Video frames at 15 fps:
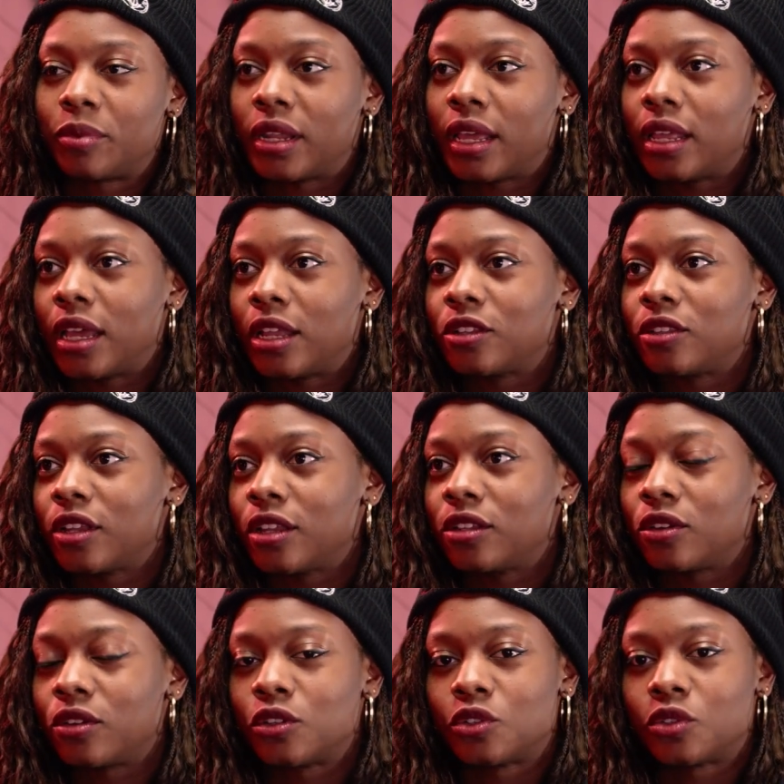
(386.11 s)
but I I, I
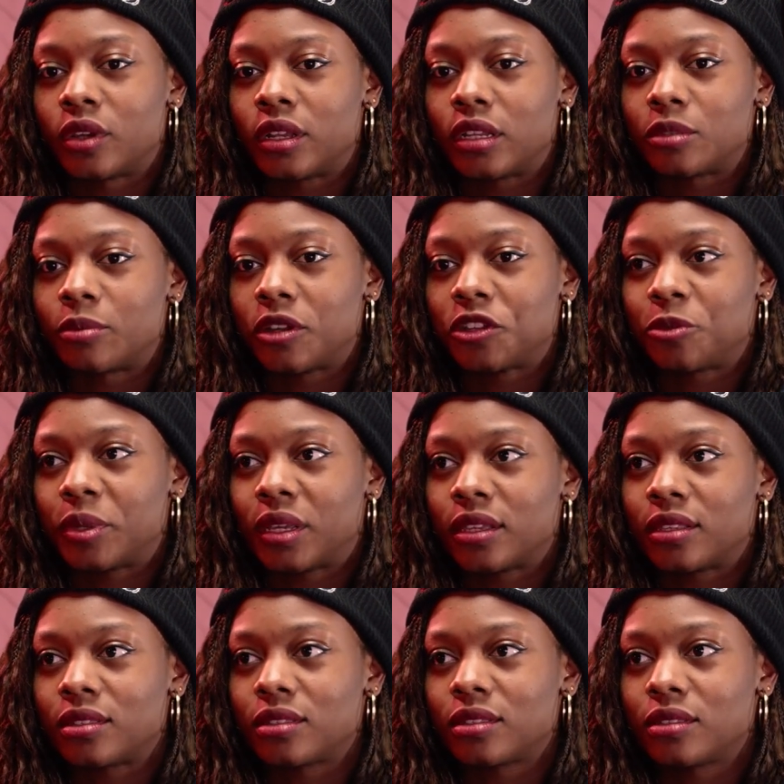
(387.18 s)
don't enjoy it as much
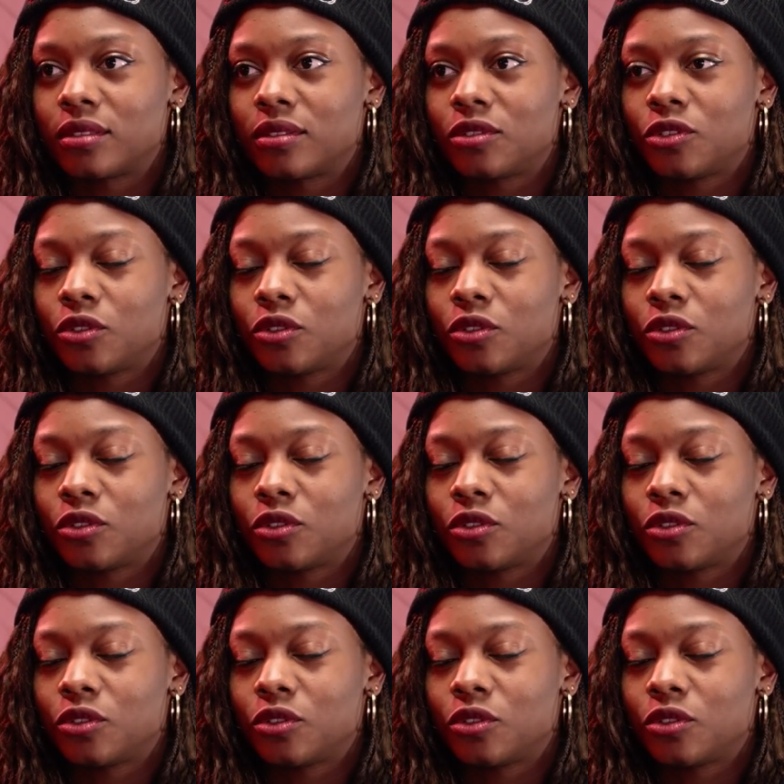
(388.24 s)
because yeah.